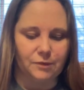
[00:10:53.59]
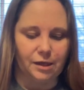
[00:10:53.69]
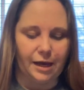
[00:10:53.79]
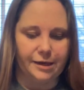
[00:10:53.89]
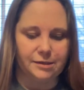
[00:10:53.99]

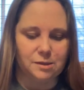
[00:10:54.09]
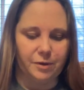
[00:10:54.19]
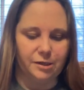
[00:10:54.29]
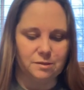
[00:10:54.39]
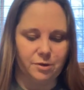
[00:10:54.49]
And I can
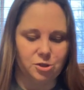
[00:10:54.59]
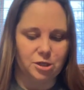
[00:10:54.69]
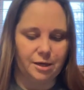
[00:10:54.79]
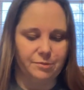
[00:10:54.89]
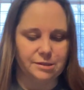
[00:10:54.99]
spend as much
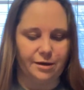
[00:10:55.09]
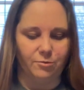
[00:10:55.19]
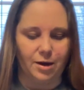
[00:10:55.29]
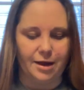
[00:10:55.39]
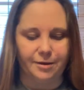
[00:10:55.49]
time as I
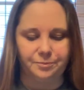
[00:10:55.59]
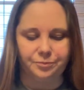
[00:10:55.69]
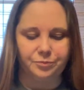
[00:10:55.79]
want.